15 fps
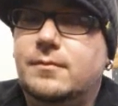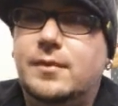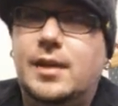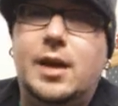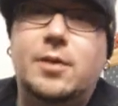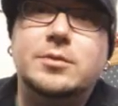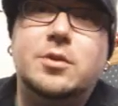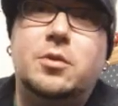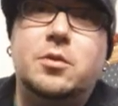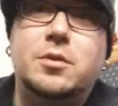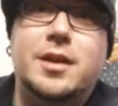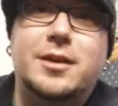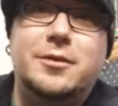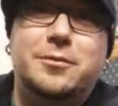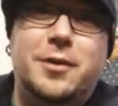that was a whole
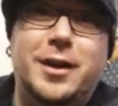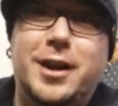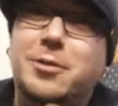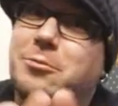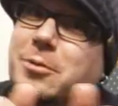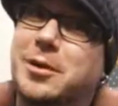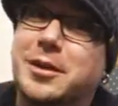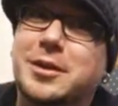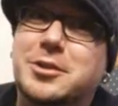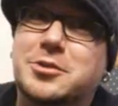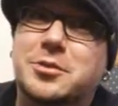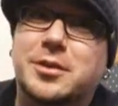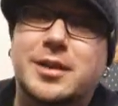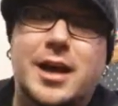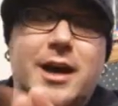lot of fun. I really
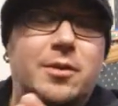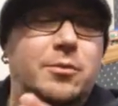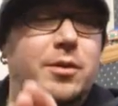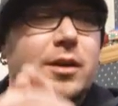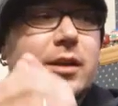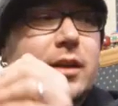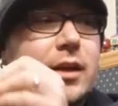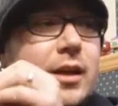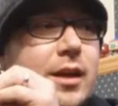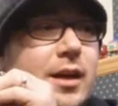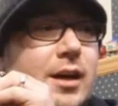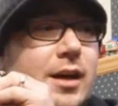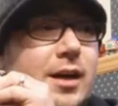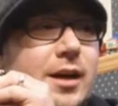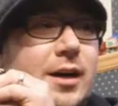enjoyed that one.
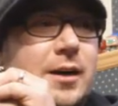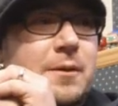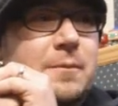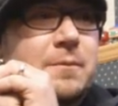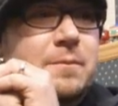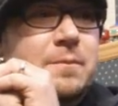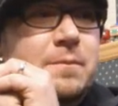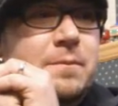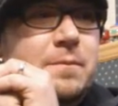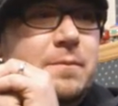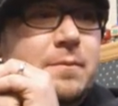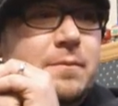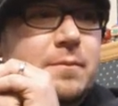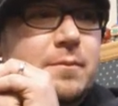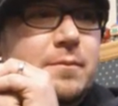Um,
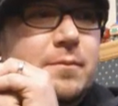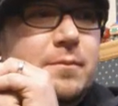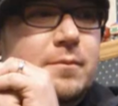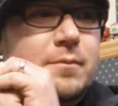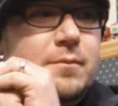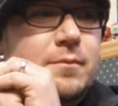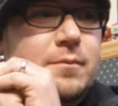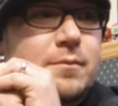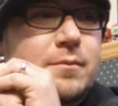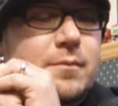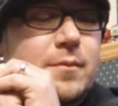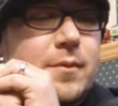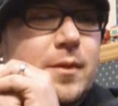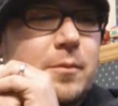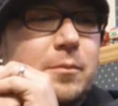
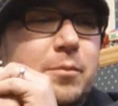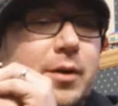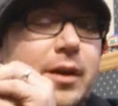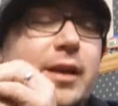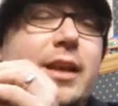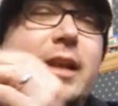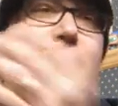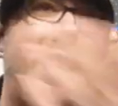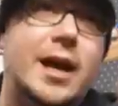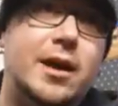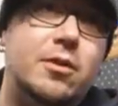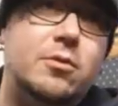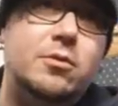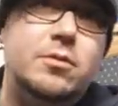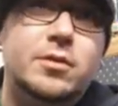but
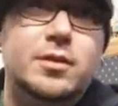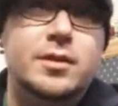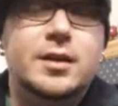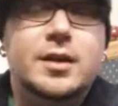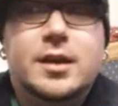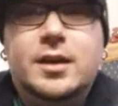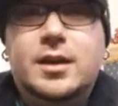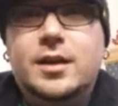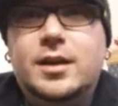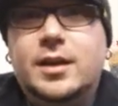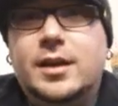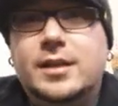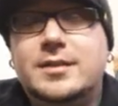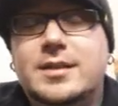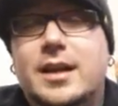now
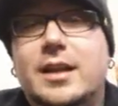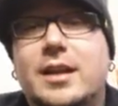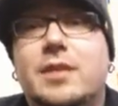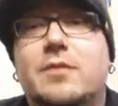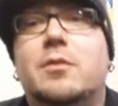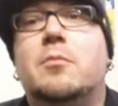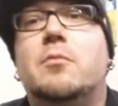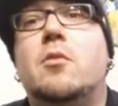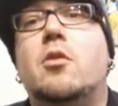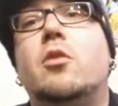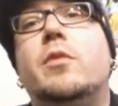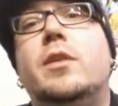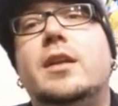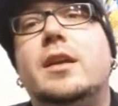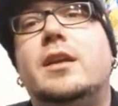it's gotten even more
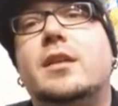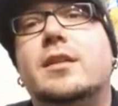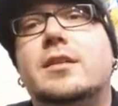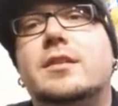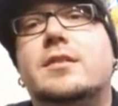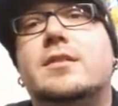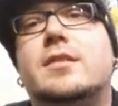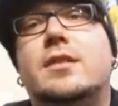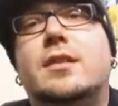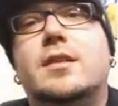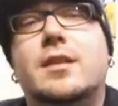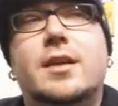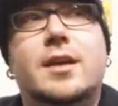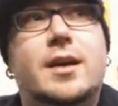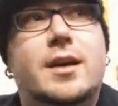ridiculous.
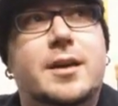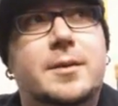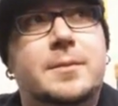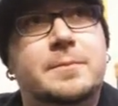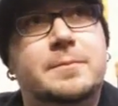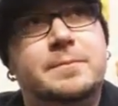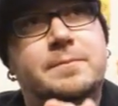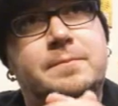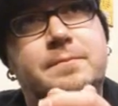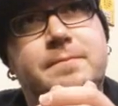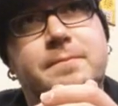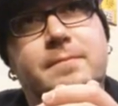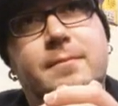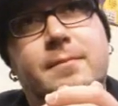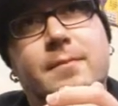Um,
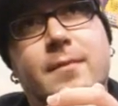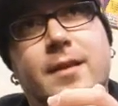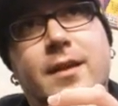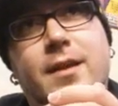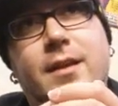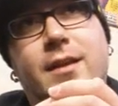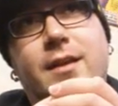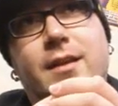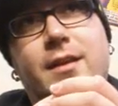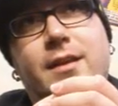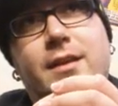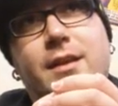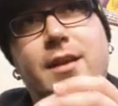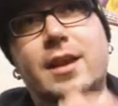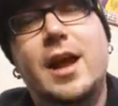
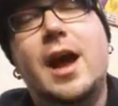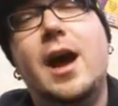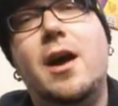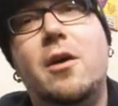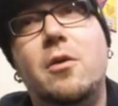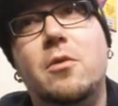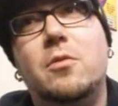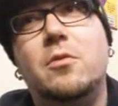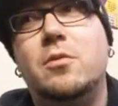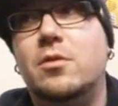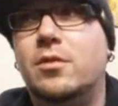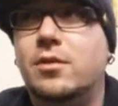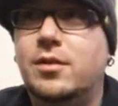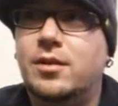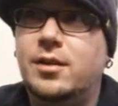now